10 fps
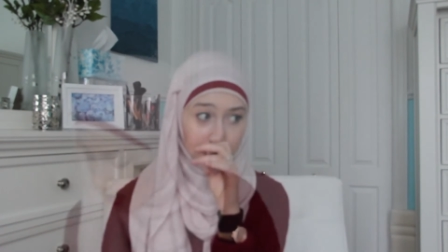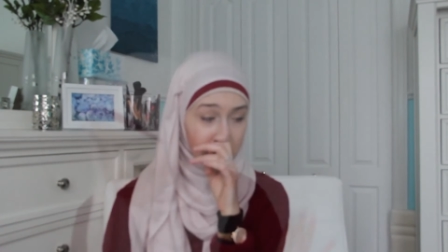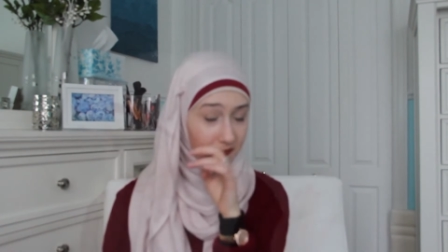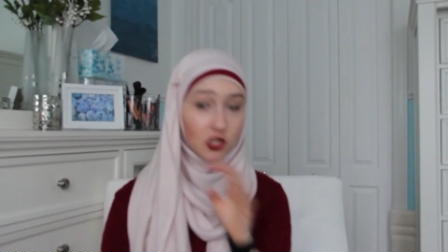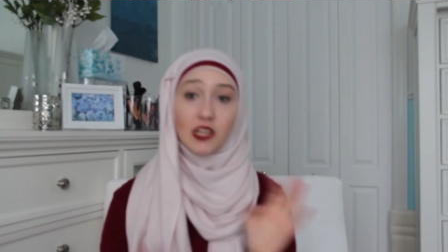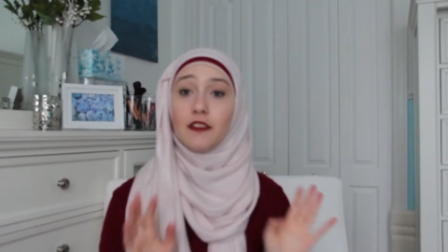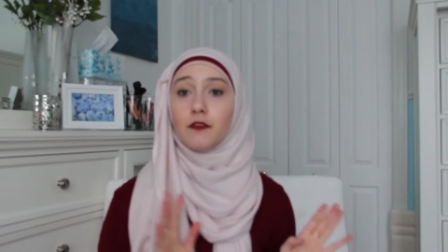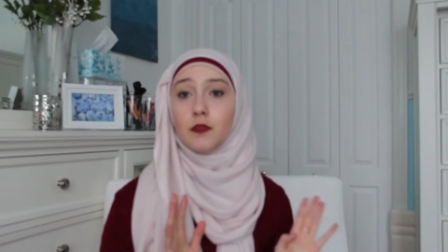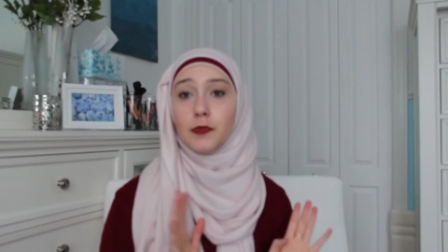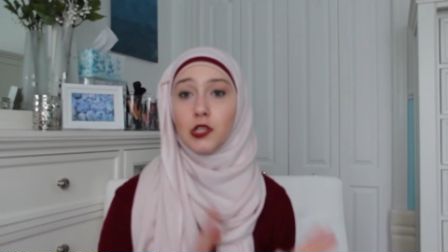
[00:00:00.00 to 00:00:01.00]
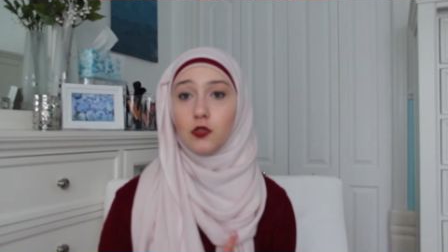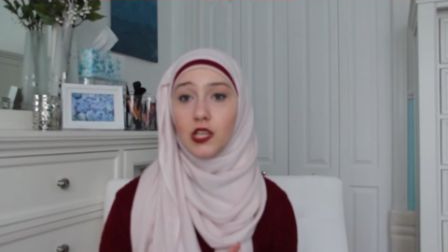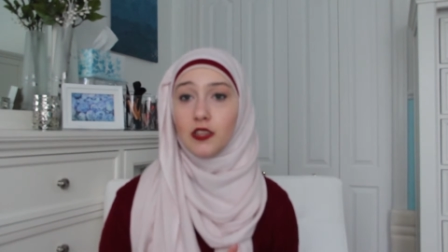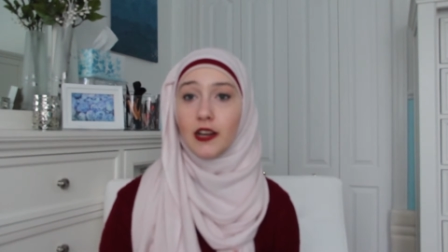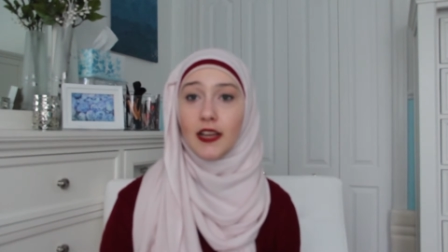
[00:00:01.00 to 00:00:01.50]
pretty much it for beauty
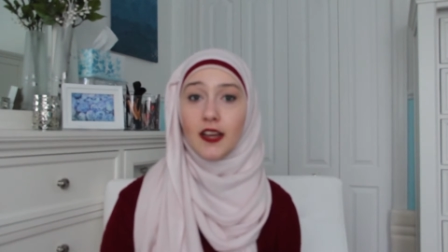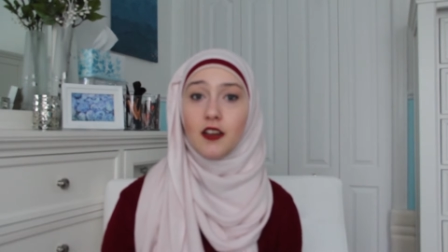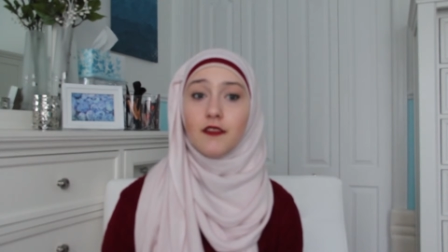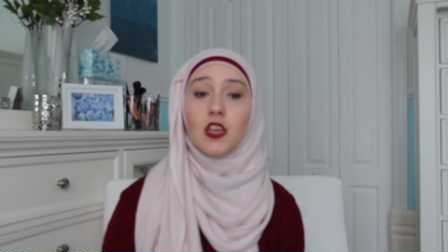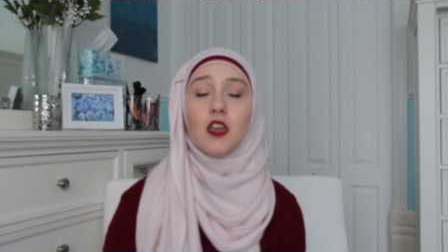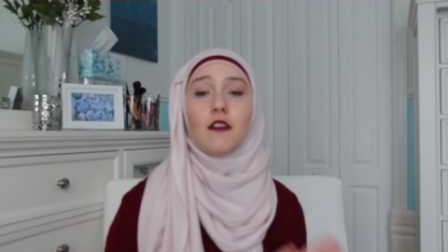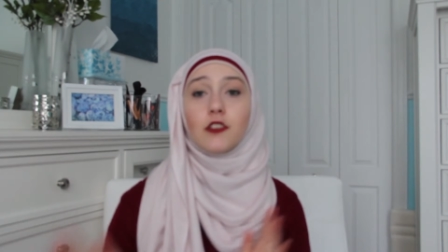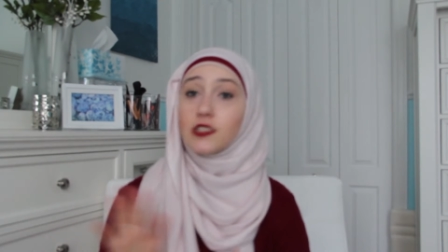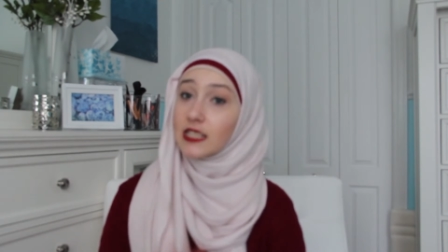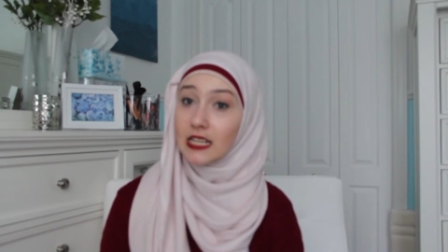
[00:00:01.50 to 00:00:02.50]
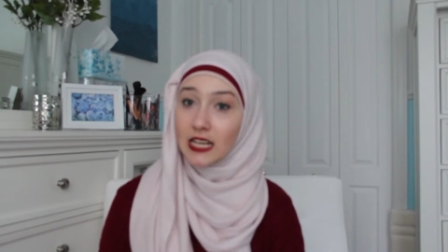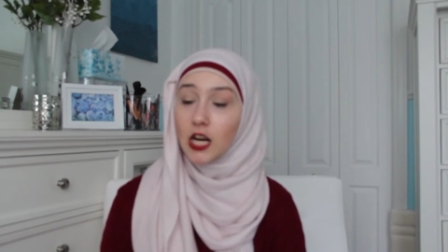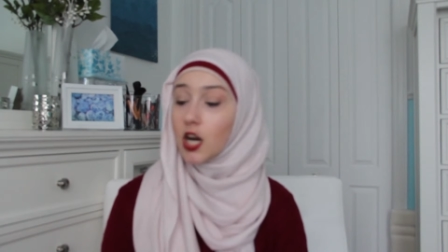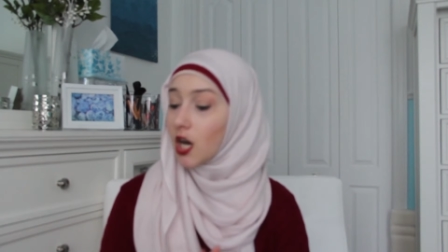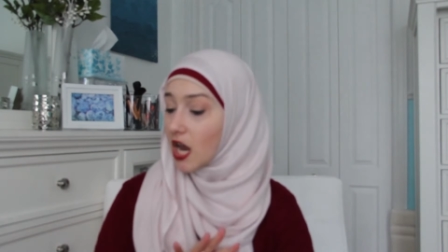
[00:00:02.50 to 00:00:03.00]
that I have. For
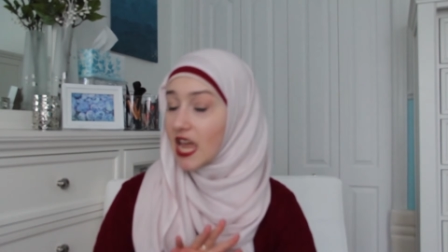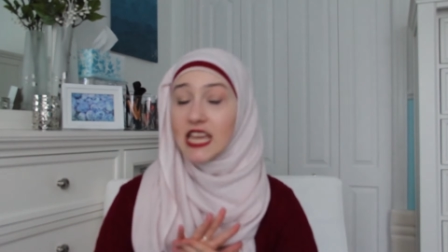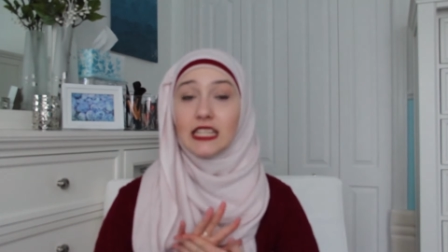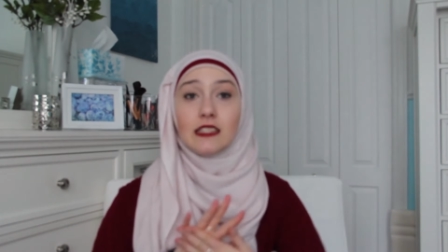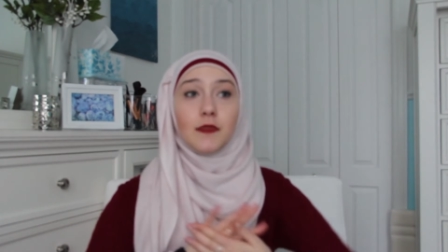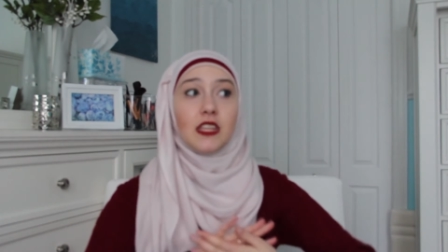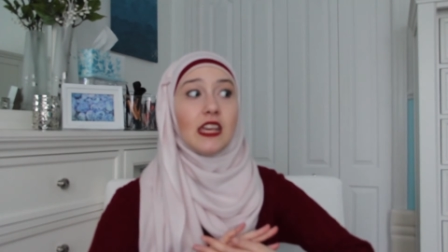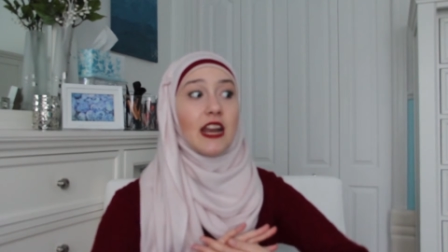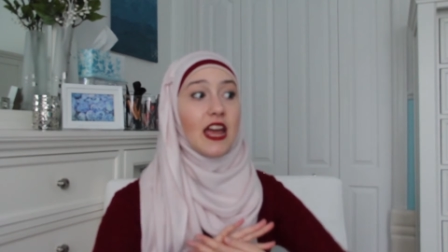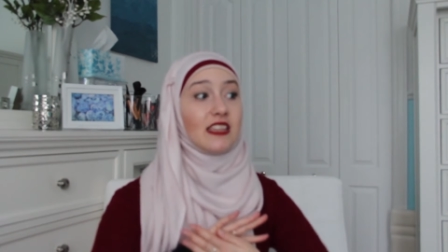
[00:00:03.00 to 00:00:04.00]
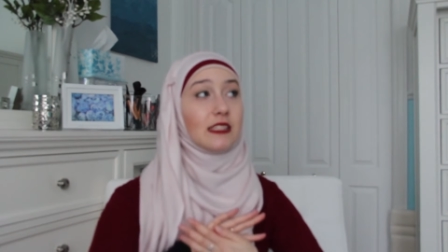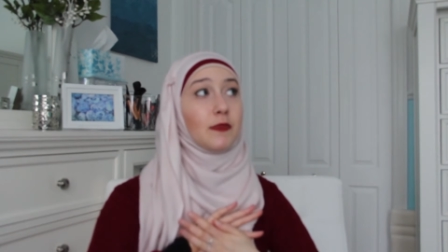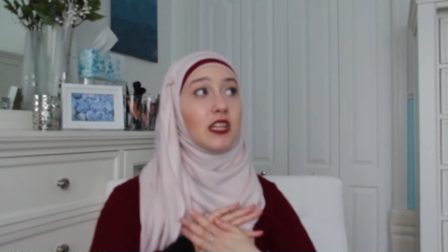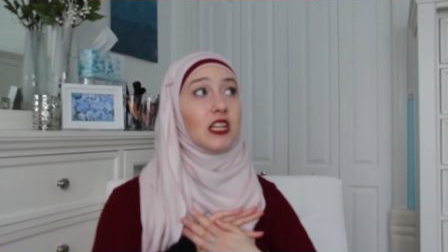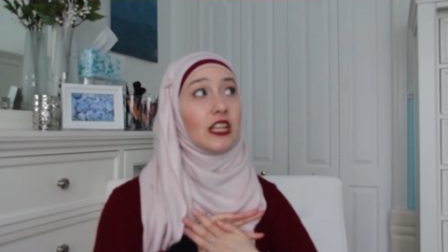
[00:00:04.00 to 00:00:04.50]
skincare is something that has
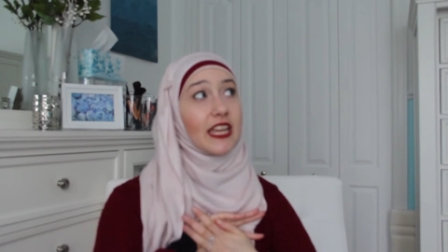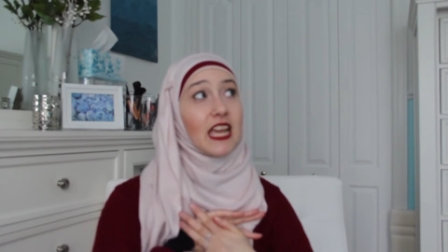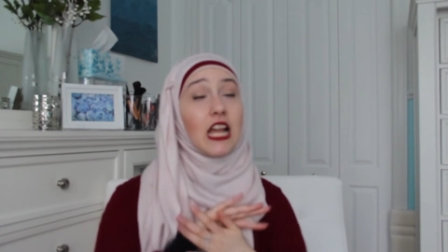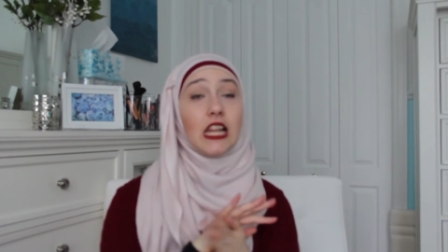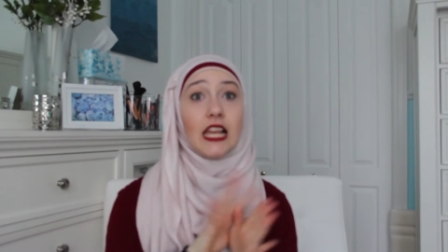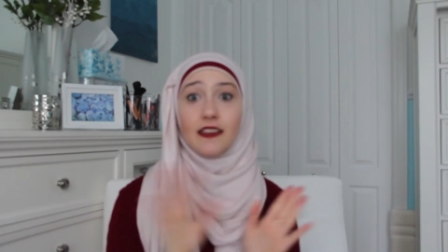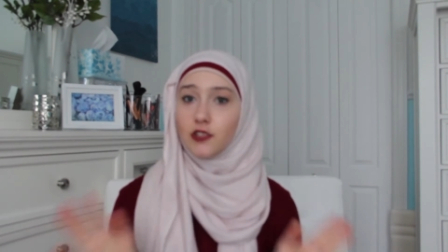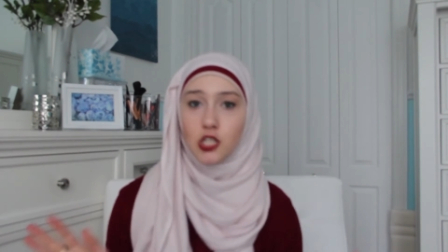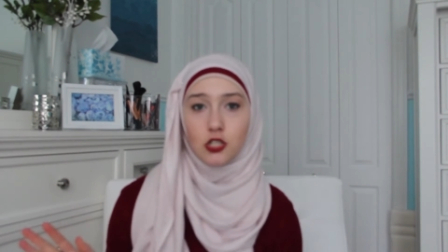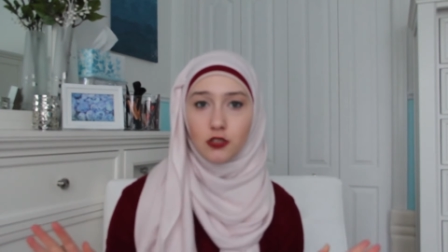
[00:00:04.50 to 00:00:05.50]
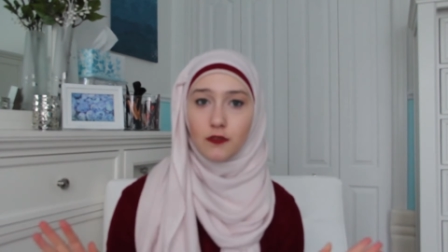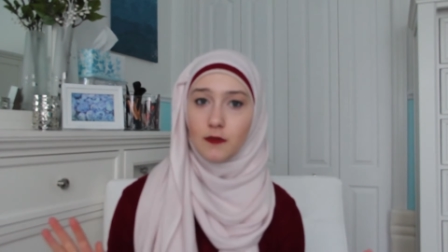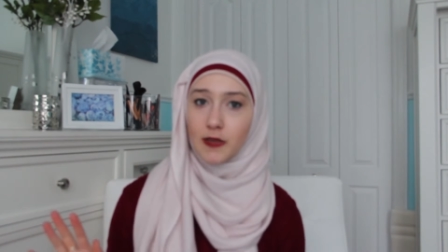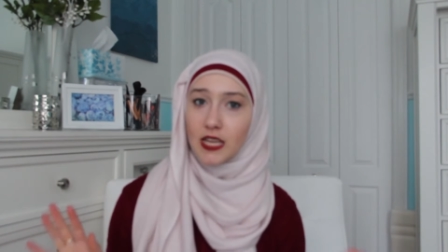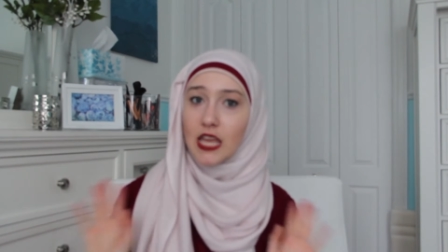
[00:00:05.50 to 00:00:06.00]
been like a life changer for
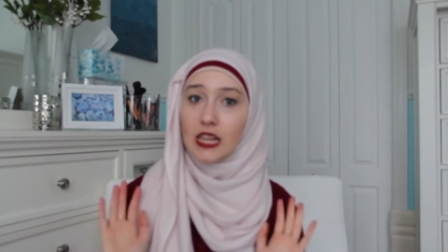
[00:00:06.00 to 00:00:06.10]
me